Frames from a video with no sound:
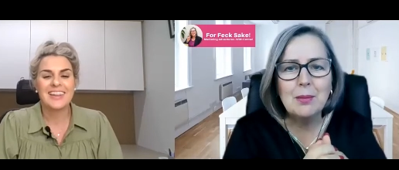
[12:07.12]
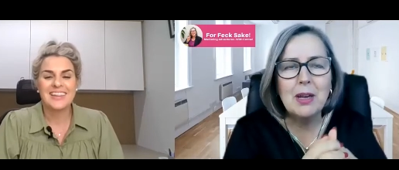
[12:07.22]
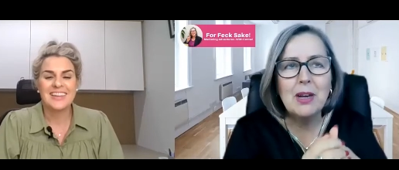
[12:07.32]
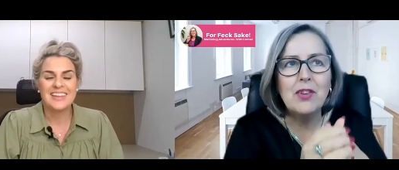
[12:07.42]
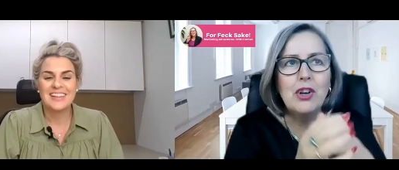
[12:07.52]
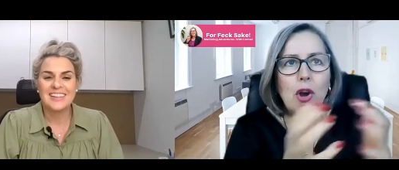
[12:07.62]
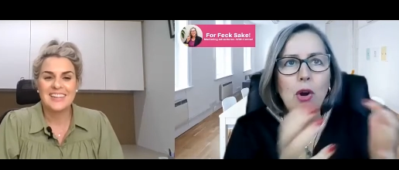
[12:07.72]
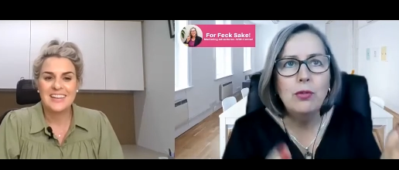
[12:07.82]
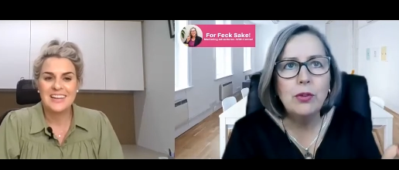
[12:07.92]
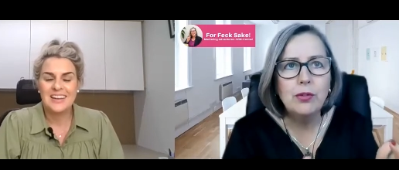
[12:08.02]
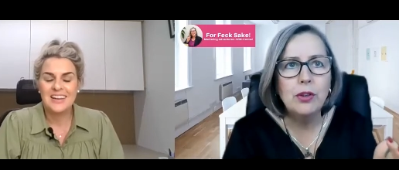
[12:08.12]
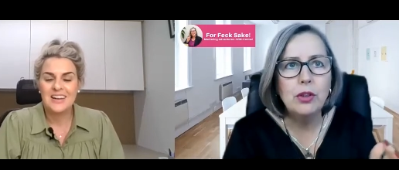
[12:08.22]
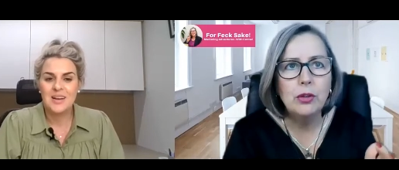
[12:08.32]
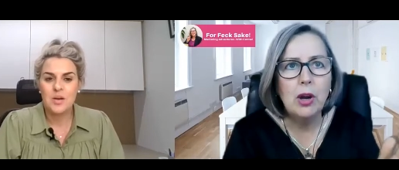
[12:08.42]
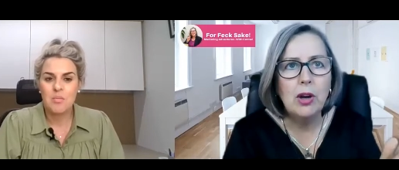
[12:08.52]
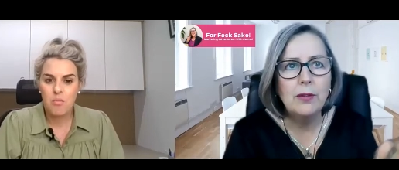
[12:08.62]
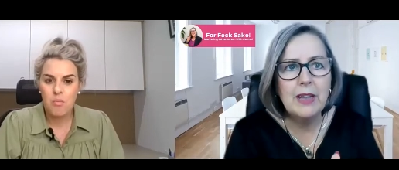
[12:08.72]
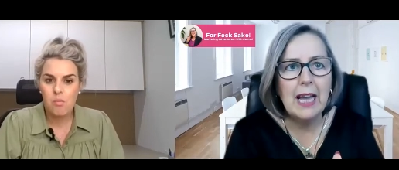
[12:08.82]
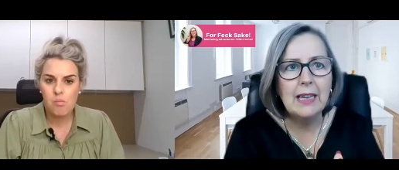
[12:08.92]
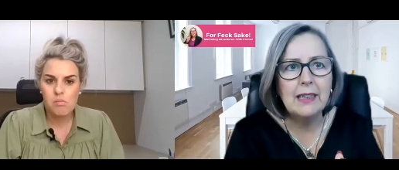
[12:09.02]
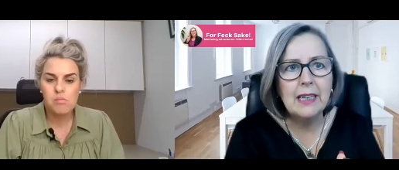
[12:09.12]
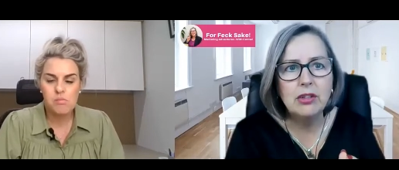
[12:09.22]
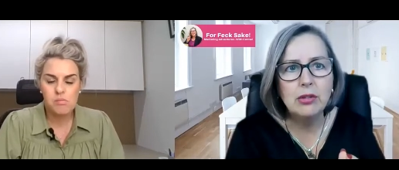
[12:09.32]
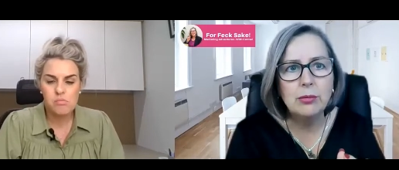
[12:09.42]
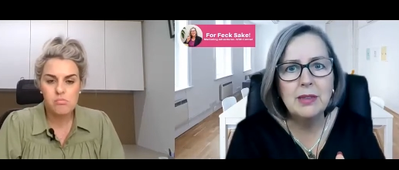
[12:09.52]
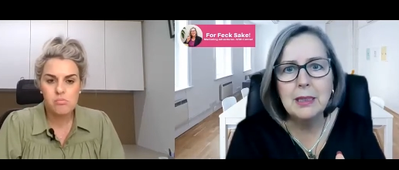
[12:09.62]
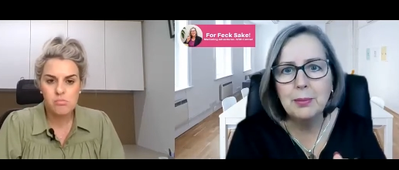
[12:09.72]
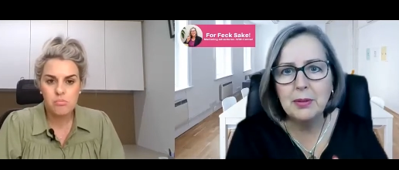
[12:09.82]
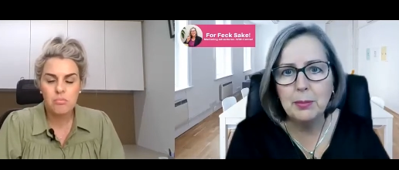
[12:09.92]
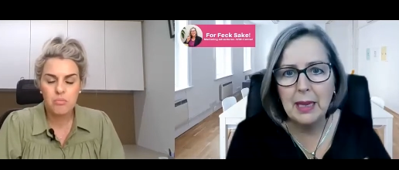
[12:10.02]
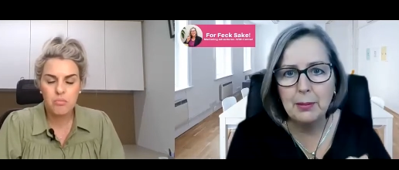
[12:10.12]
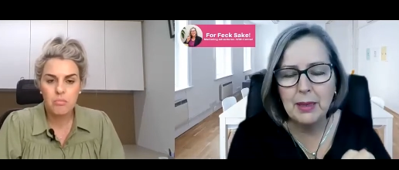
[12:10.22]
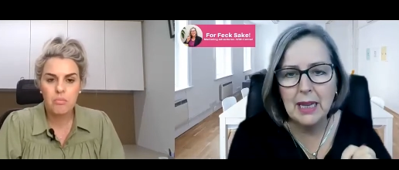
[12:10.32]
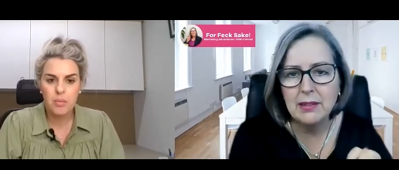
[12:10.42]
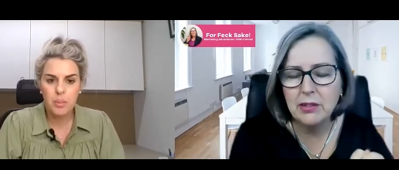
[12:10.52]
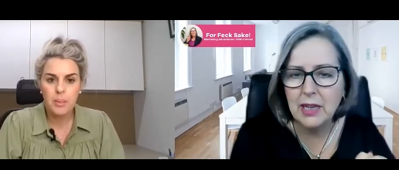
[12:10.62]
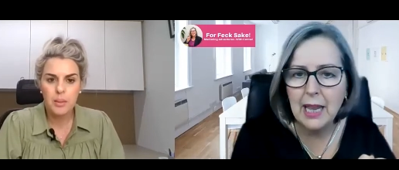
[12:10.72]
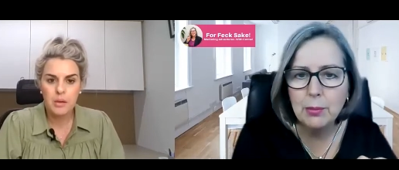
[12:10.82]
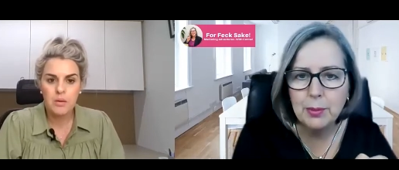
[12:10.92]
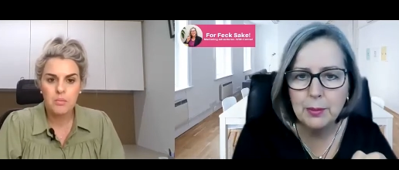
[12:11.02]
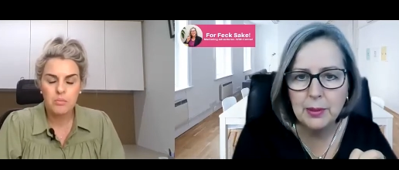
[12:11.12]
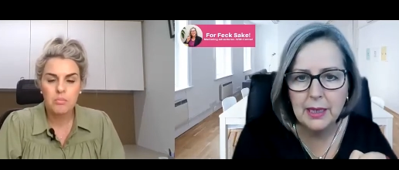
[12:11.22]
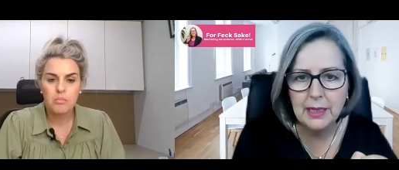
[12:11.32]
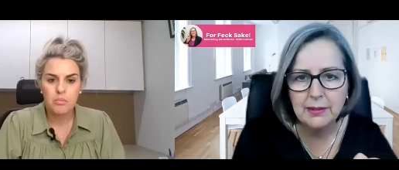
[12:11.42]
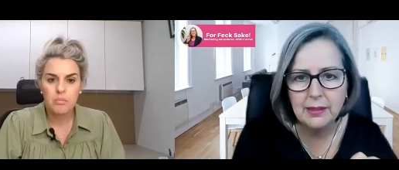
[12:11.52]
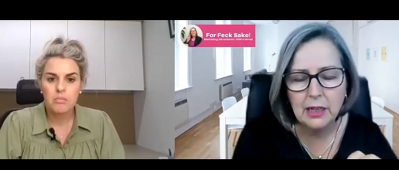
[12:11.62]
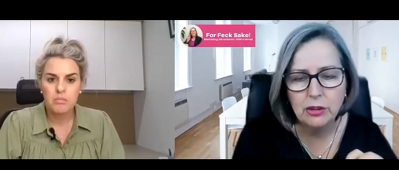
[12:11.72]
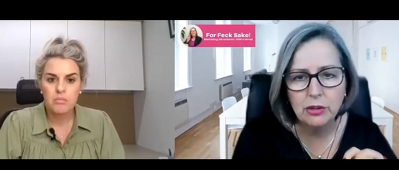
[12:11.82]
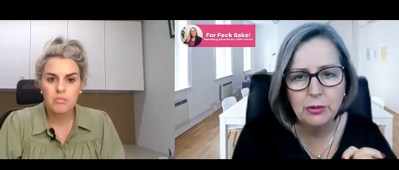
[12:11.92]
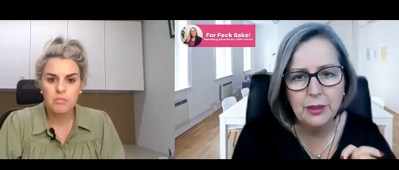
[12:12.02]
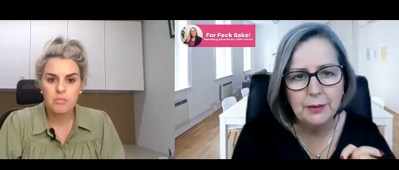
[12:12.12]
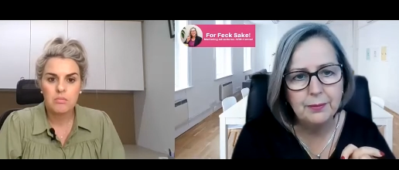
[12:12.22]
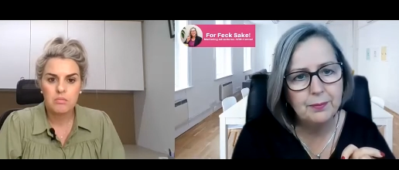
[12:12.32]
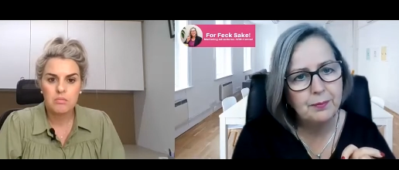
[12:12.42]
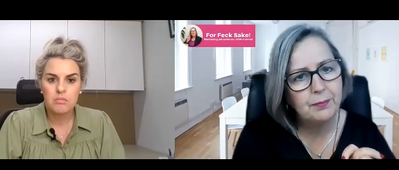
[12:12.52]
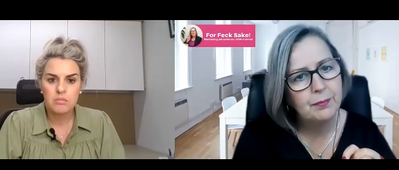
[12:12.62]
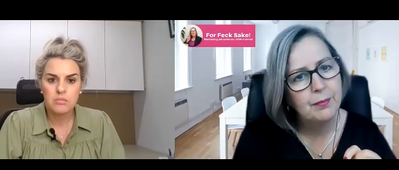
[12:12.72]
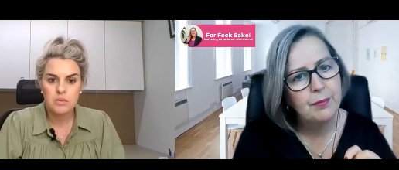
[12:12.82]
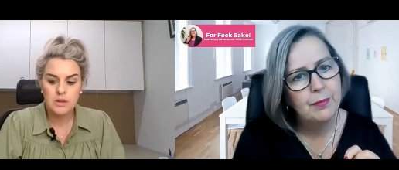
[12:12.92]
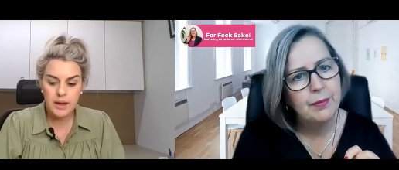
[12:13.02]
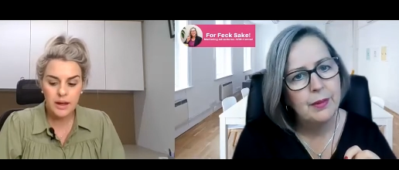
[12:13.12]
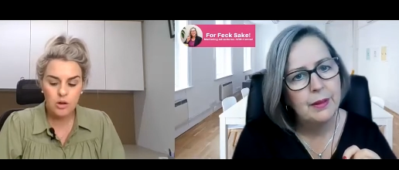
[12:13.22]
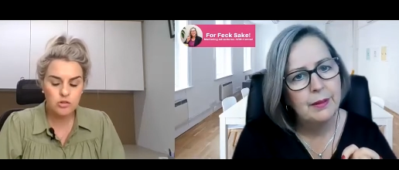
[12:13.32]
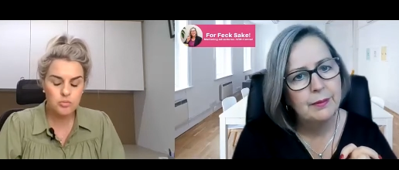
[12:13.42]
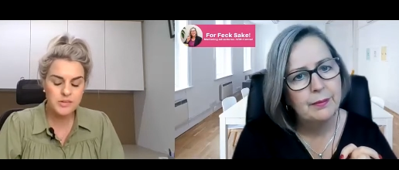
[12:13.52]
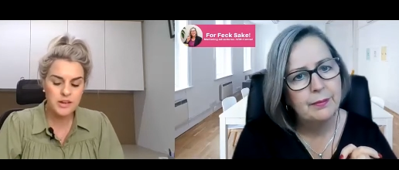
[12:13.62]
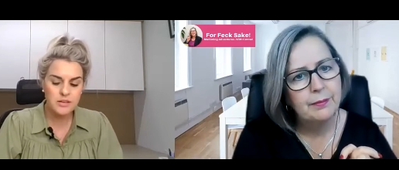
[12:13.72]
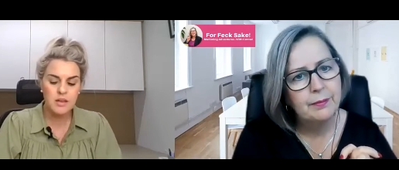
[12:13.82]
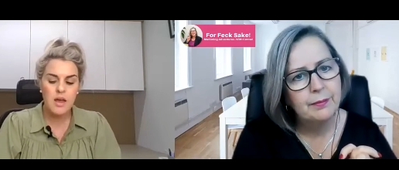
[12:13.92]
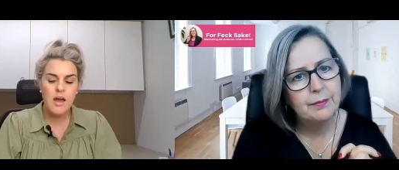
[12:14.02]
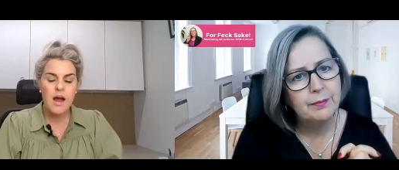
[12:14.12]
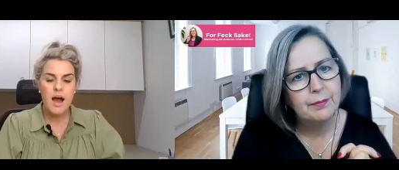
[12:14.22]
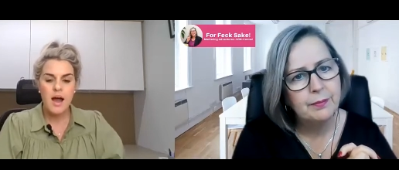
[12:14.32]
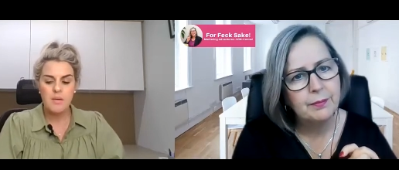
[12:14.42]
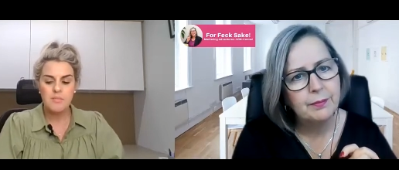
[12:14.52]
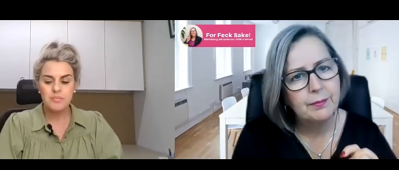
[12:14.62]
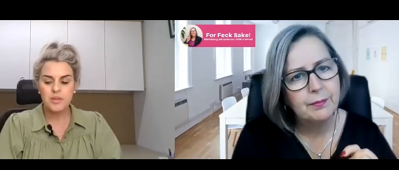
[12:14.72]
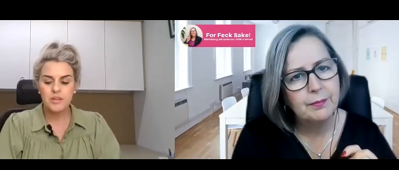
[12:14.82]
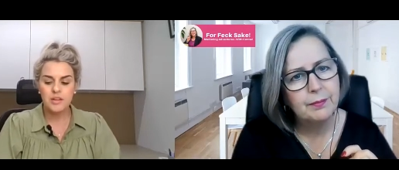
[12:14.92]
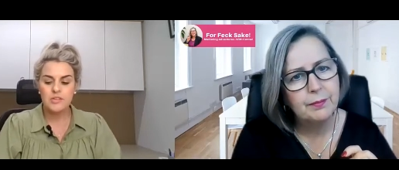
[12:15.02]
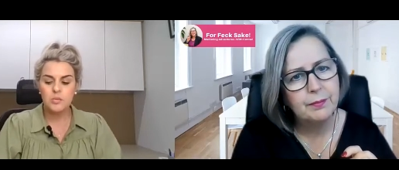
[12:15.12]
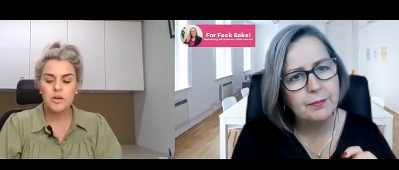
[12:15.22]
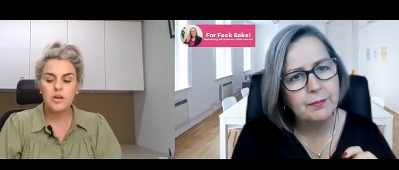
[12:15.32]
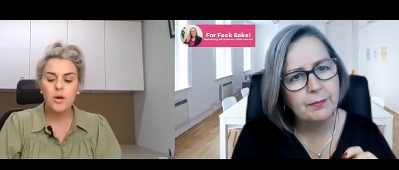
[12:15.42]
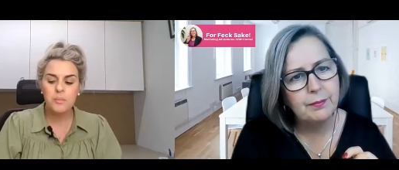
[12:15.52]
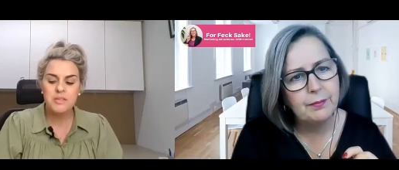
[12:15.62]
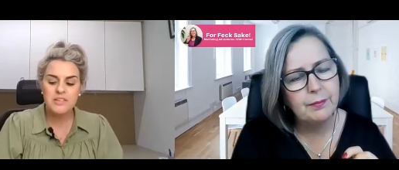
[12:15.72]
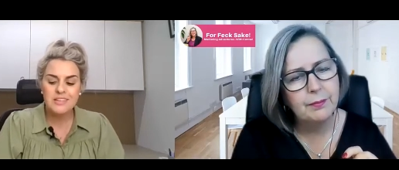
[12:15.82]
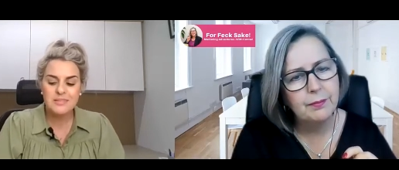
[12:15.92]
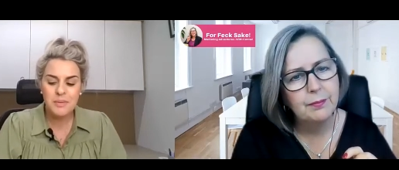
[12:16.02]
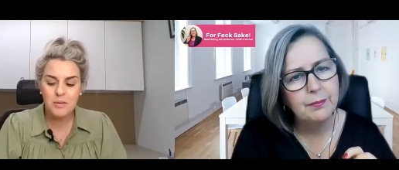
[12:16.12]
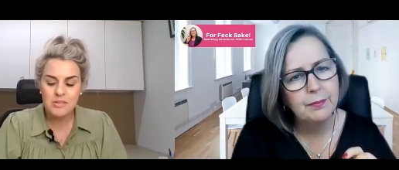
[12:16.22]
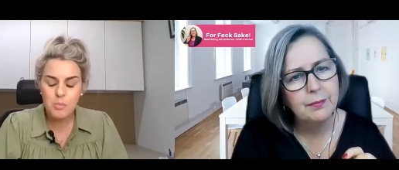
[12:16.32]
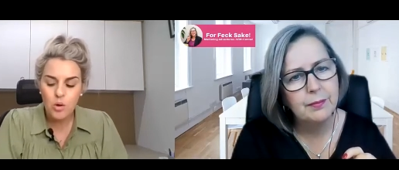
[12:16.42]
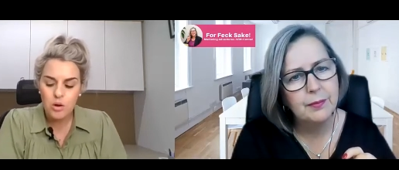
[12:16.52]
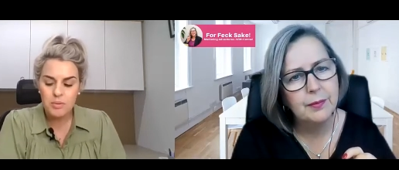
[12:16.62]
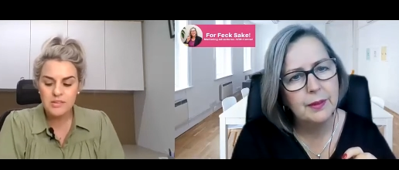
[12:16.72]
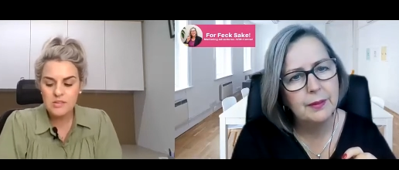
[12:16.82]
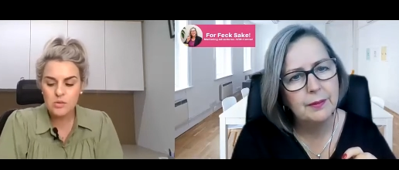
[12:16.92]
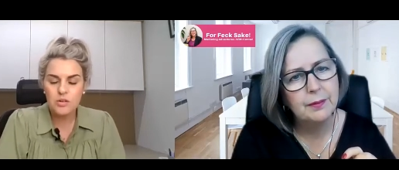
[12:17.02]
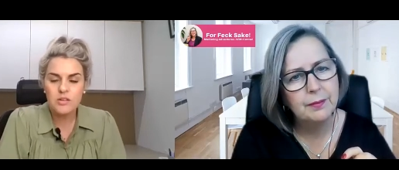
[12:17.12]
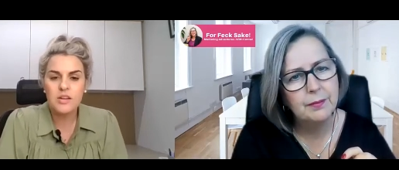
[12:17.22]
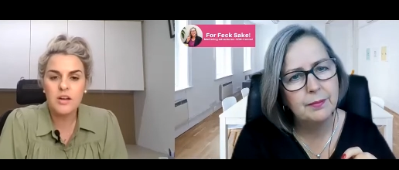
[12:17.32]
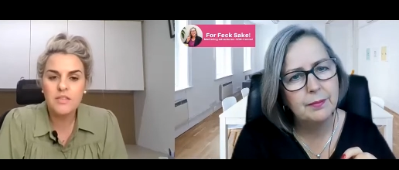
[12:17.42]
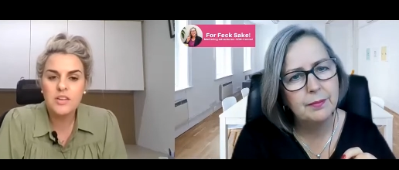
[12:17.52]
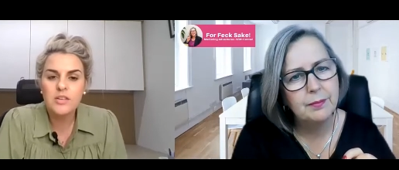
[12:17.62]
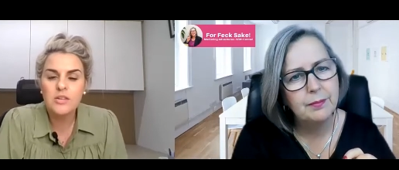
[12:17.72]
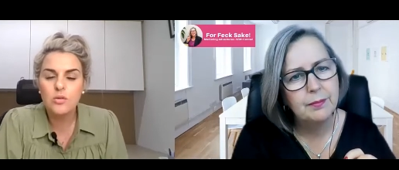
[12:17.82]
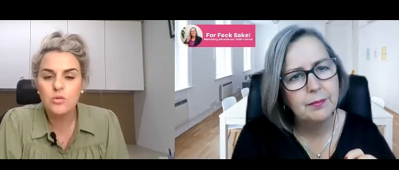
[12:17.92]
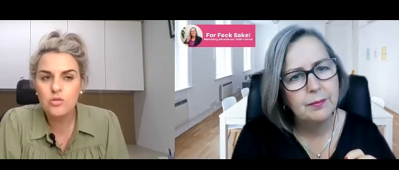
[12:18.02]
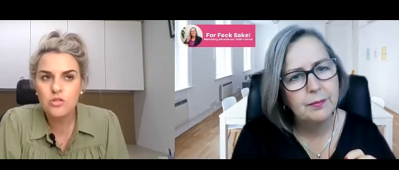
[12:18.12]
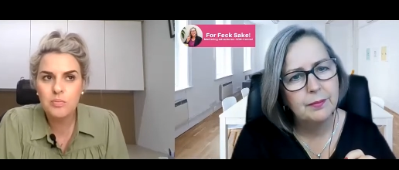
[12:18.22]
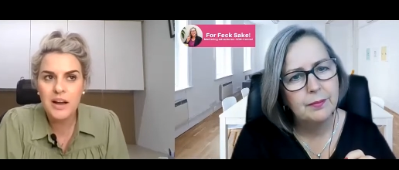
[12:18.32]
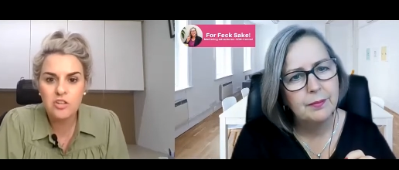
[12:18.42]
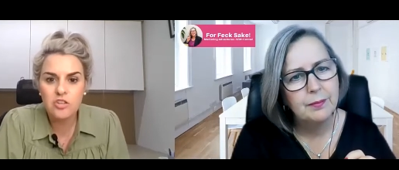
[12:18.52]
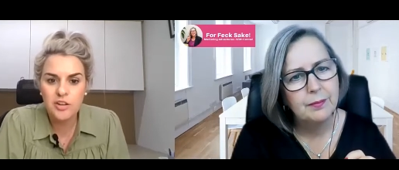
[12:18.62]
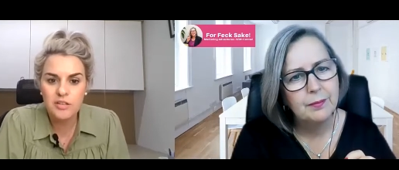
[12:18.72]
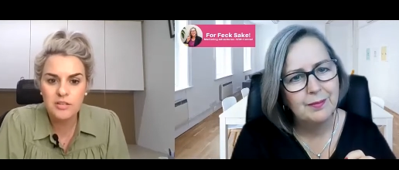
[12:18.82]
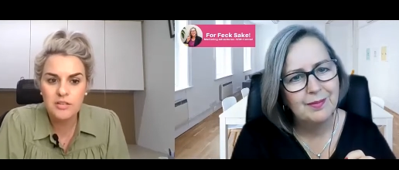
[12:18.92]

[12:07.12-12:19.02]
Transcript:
Speaker 1: us a bit of an overview of that and some tips, maybe, as to how people can start doing it?
Speaker 2: Yeah, 100%. Um, so when it comes to sm smaller business owners, I have a huge passion